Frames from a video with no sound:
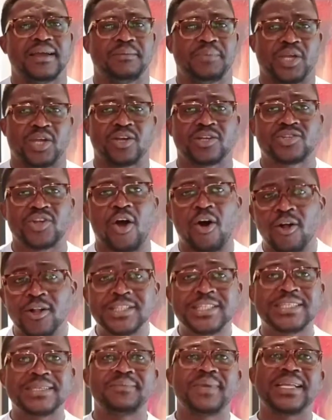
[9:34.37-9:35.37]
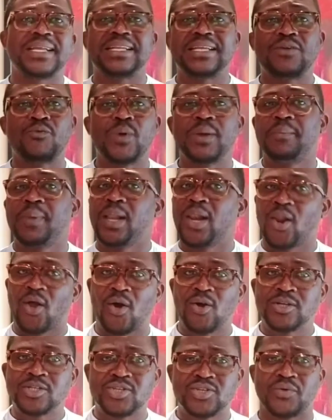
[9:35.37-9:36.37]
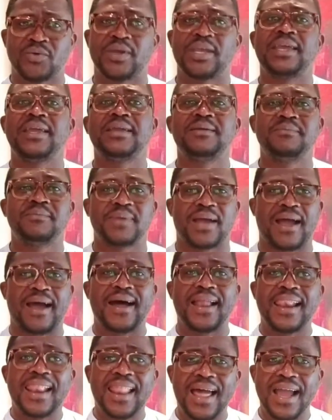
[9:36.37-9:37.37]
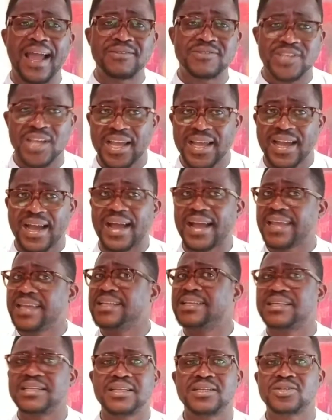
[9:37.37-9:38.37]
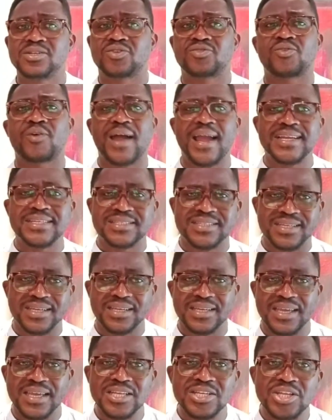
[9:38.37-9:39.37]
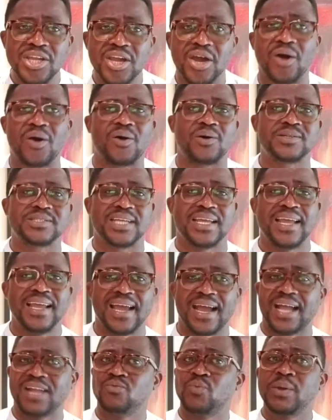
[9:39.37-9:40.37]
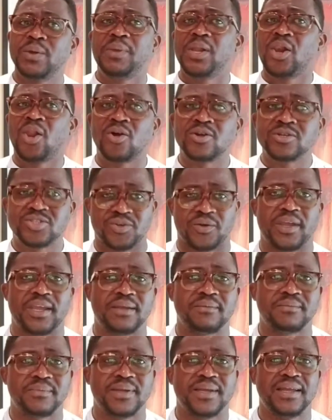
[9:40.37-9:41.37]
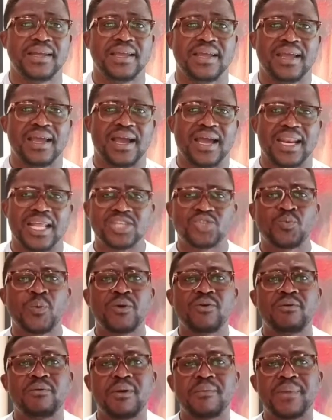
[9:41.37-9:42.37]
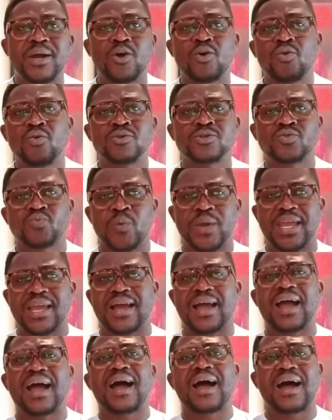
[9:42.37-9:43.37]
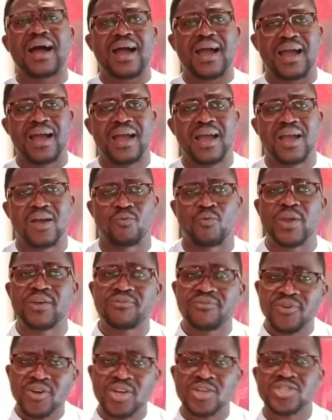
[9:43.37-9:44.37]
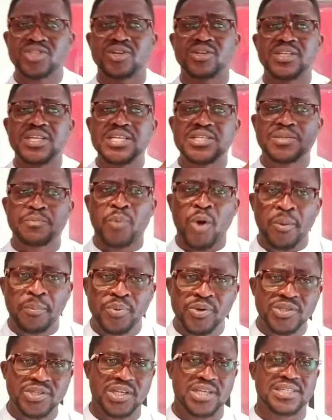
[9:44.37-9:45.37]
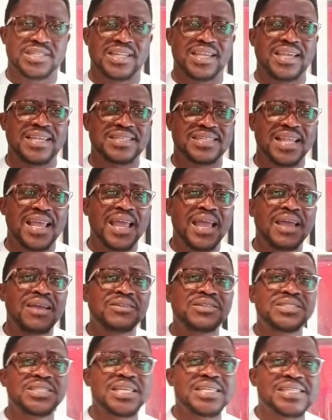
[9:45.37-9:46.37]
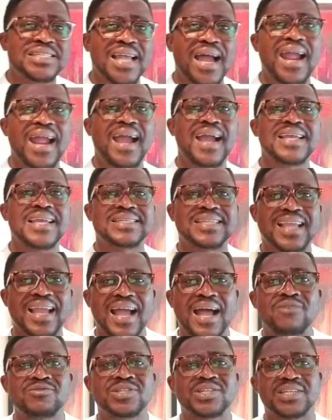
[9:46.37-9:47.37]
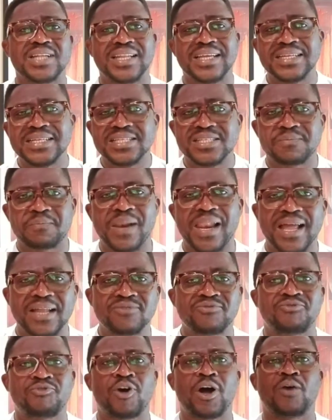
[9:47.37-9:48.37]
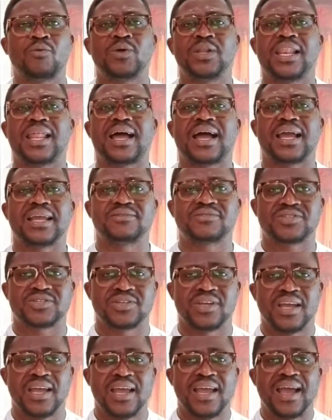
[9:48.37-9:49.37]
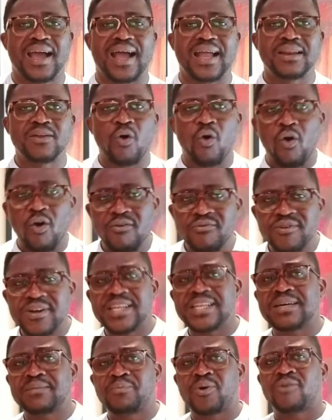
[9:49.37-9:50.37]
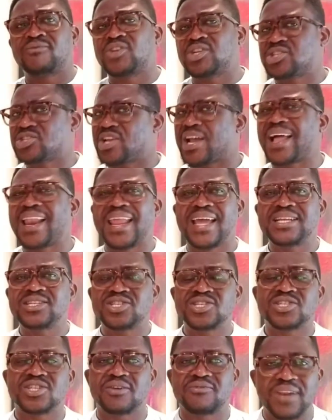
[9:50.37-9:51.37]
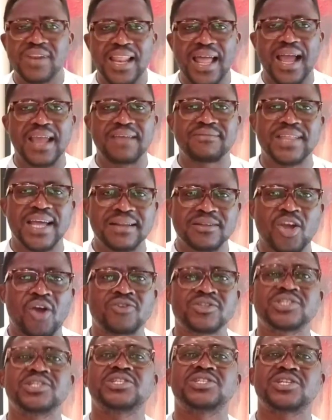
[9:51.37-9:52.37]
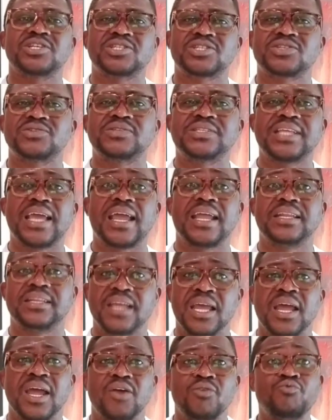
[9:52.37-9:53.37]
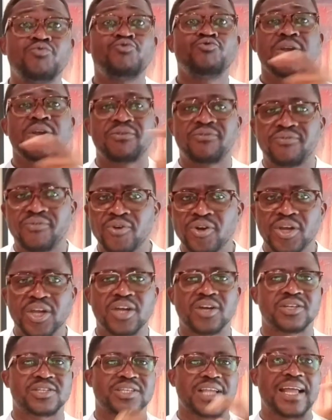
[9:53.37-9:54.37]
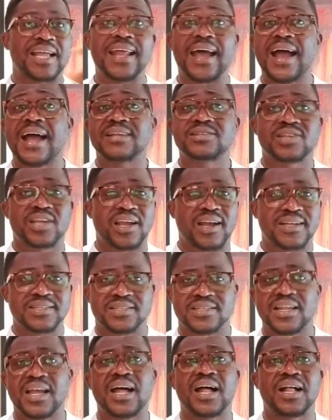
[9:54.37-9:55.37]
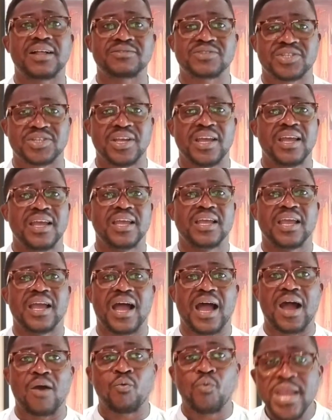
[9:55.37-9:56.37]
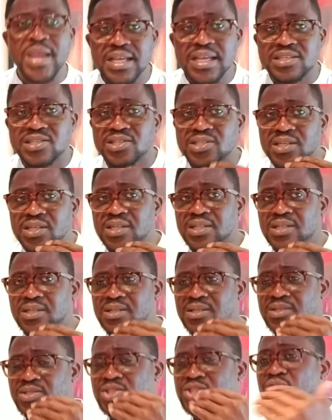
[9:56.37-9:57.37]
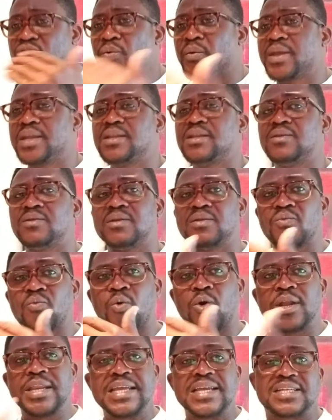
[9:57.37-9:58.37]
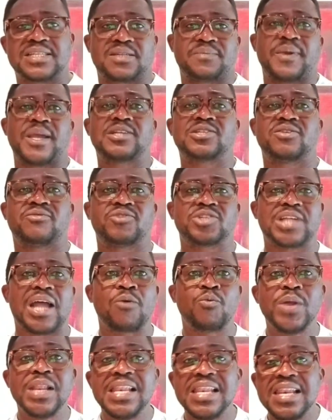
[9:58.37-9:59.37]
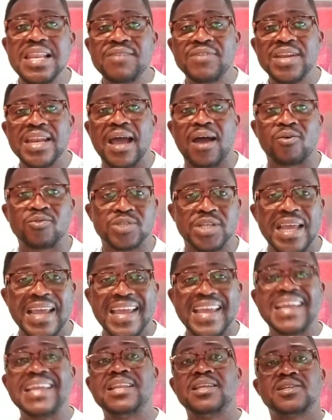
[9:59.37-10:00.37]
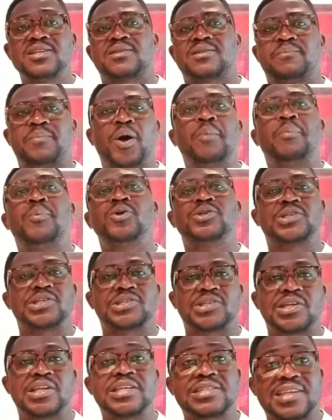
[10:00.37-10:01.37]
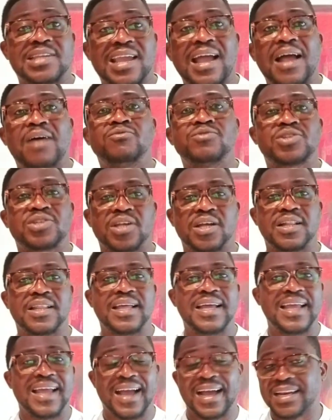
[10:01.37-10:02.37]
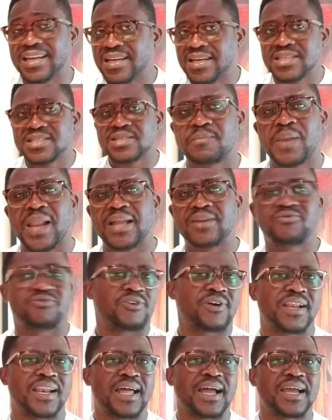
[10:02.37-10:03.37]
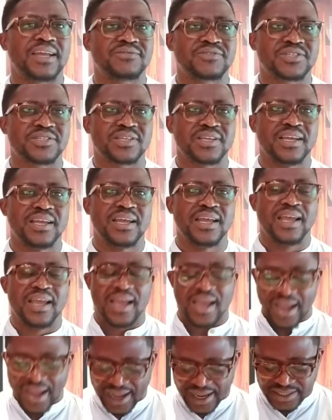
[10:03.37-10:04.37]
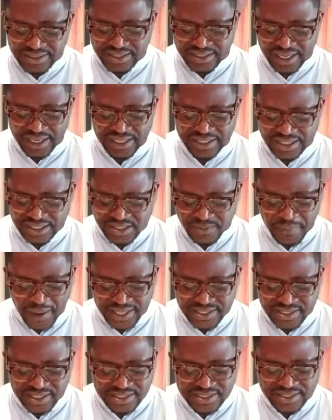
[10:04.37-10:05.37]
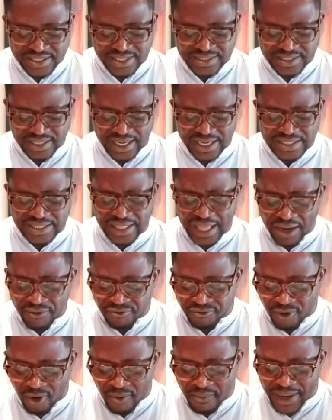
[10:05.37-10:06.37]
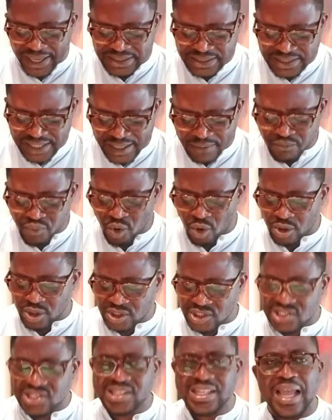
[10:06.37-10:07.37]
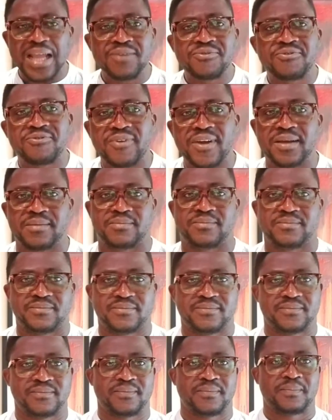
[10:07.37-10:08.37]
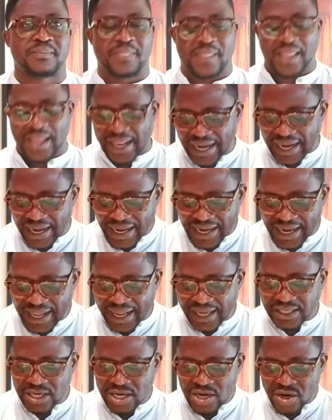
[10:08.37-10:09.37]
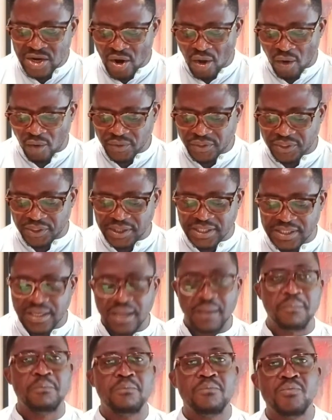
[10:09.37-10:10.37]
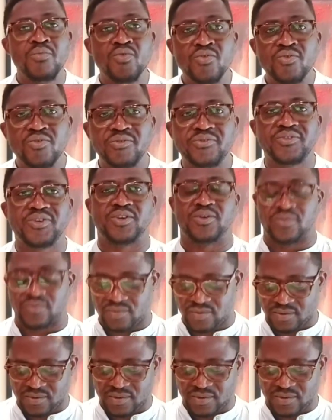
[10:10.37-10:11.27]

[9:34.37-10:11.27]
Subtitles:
Because ultimately we belong to him. Our lives are hidden in Christ, in God, and we belong to him. And as we remember whose we are, we focus on his purposes, his desire, his counsel, and his plan for our lives. And over and above the challenges of life, that causes us to then refocus and ask ourselves, Are we still doing what he expects of us? Are we living out in his purposes, in his counsel, and in plan for our lives? And this passage says again, therefore, my dear brother, stand firm. Let nothing move you.